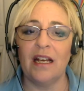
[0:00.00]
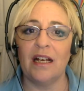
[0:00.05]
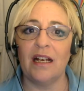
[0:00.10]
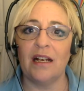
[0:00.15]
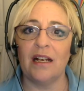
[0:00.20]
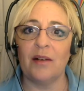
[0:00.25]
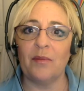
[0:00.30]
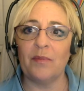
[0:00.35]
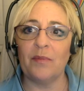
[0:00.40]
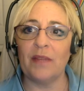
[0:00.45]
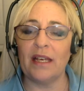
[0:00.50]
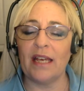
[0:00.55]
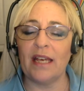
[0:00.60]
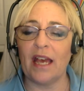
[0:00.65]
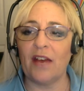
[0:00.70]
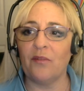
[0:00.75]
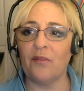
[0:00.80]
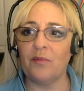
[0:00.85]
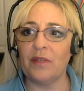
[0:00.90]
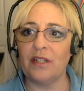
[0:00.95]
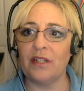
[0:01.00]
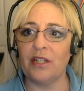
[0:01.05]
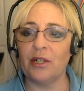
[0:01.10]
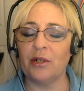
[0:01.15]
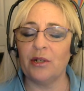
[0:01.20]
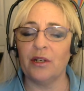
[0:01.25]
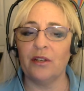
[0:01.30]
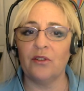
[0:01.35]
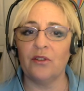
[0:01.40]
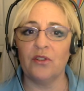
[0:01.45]
They have
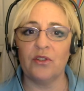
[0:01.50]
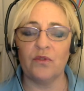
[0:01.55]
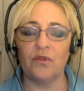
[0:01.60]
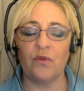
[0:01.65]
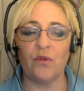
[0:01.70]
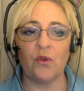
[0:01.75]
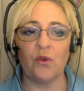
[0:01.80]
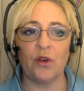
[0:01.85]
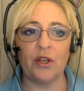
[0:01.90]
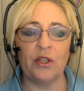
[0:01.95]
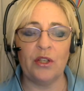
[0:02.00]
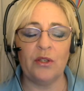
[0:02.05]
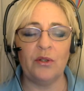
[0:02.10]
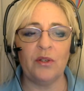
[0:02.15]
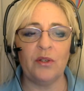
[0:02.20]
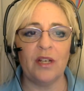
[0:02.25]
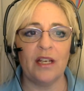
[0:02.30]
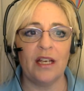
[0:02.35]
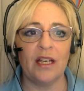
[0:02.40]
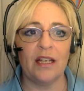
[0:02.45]
materials for you.